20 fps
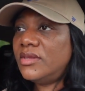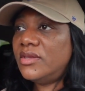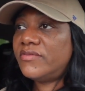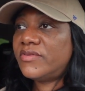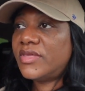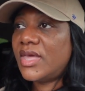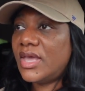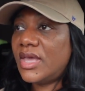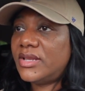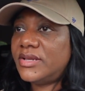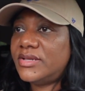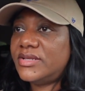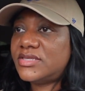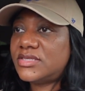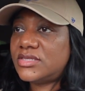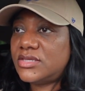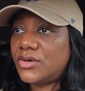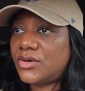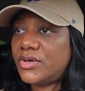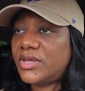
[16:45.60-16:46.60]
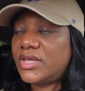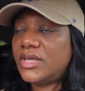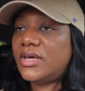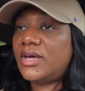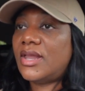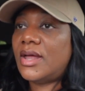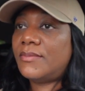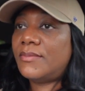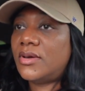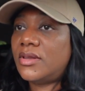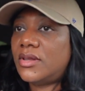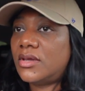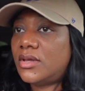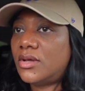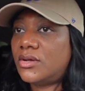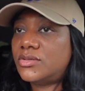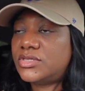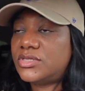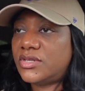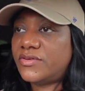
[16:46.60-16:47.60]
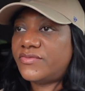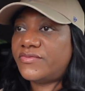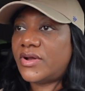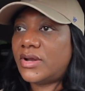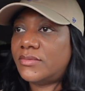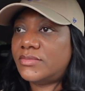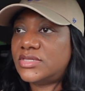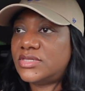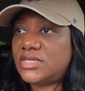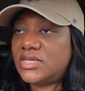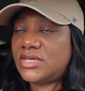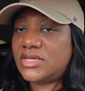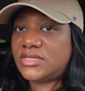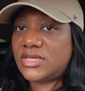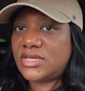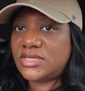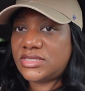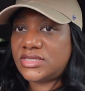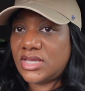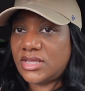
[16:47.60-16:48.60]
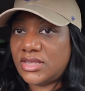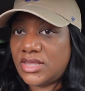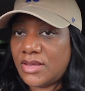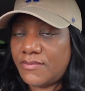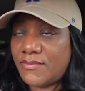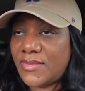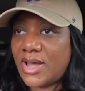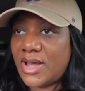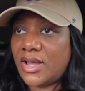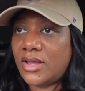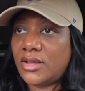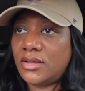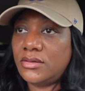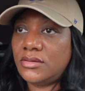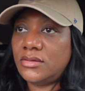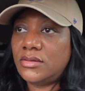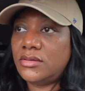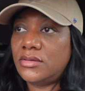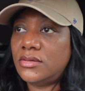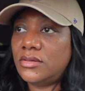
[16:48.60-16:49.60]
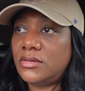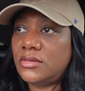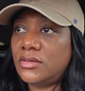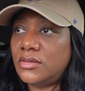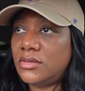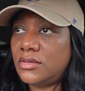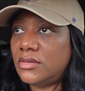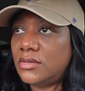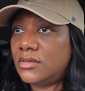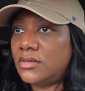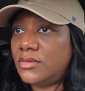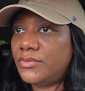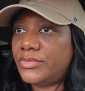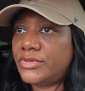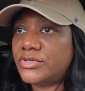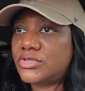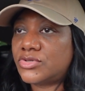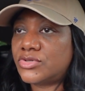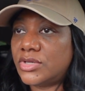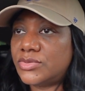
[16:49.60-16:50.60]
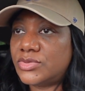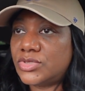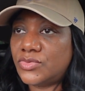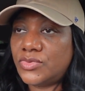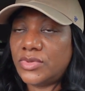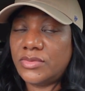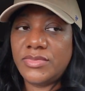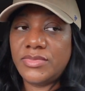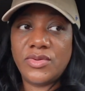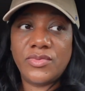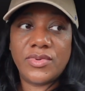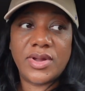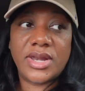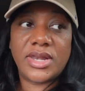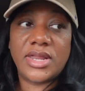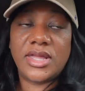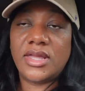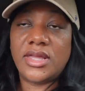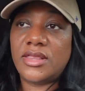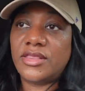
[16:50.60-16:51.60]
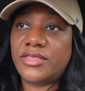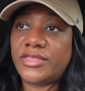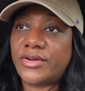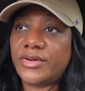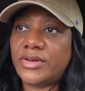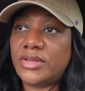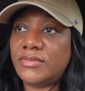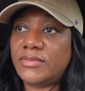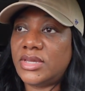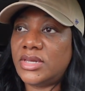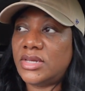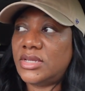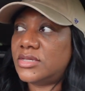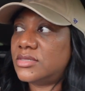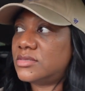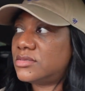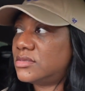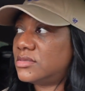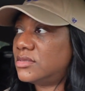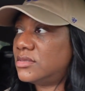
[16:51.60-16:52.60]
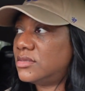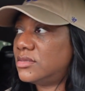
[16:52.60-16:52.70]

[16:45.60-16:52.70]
Caden is still good. I'm gonna go to the pharmacy because they said that my prescription would be ready in 30 minutes.